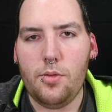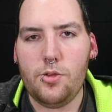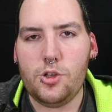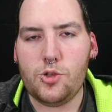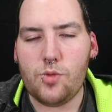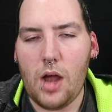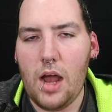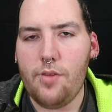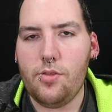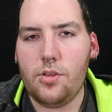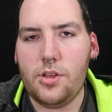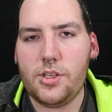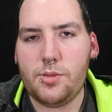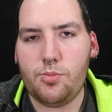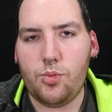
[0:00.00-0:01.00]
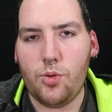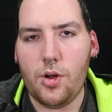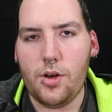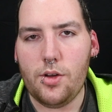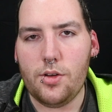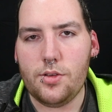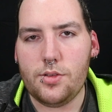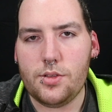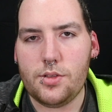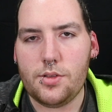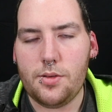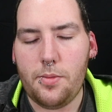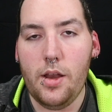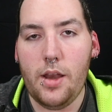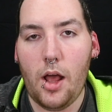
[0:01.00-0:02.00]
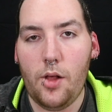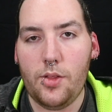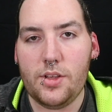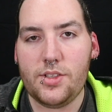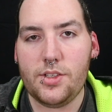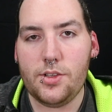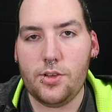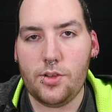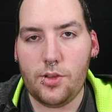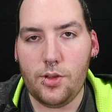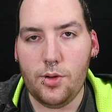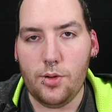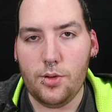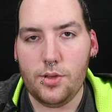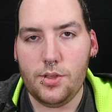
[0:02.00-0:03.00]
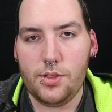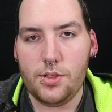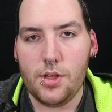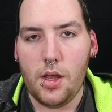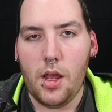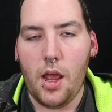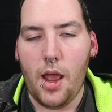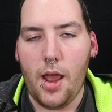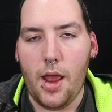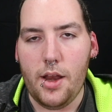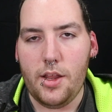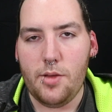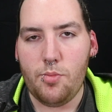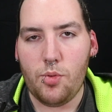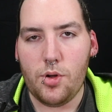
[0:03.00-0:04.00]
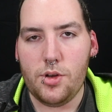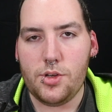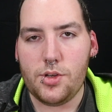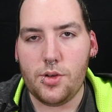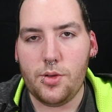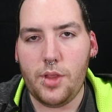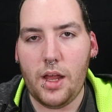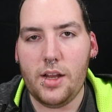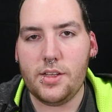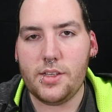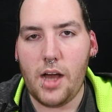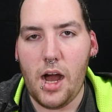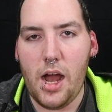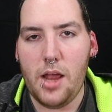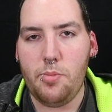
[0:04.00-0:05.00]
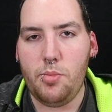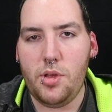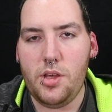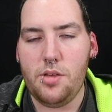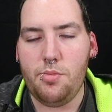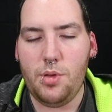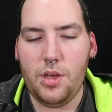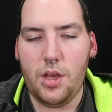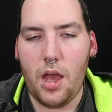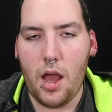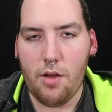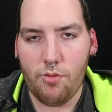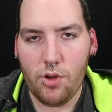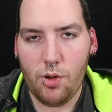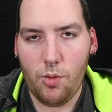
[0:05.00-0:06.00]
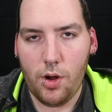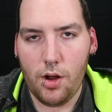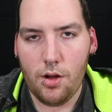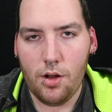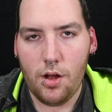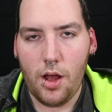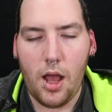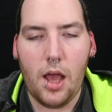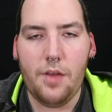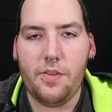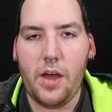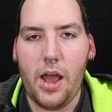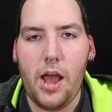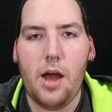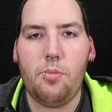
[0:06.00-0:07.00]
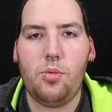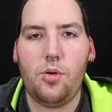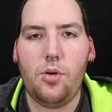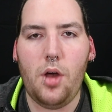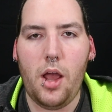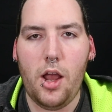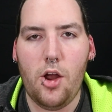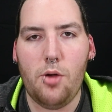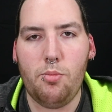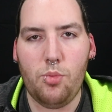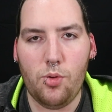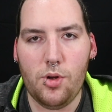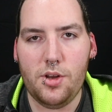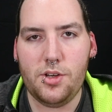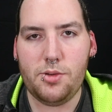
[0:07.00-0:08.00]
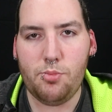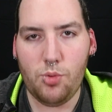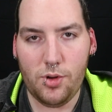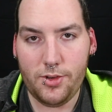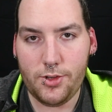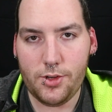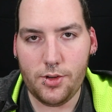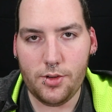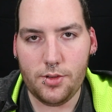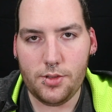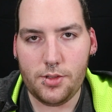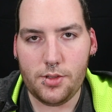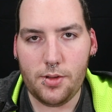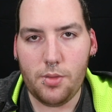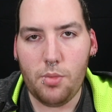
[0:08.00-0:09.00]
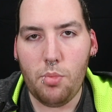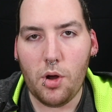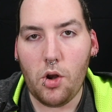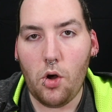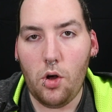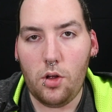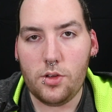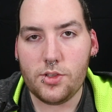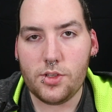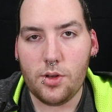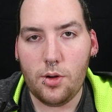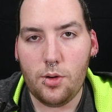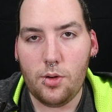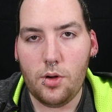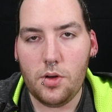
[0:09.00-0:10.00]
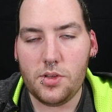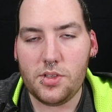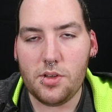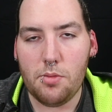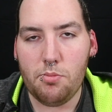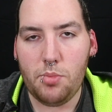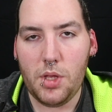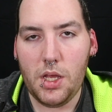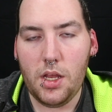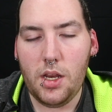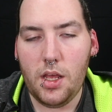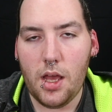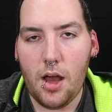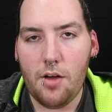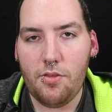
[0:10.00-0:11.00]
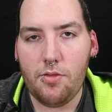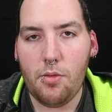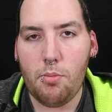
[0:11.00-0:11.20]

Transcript: driverless printers. Now this includes any printer that is IPP everywhere and the Apple AirPrint printers, but also some PDF,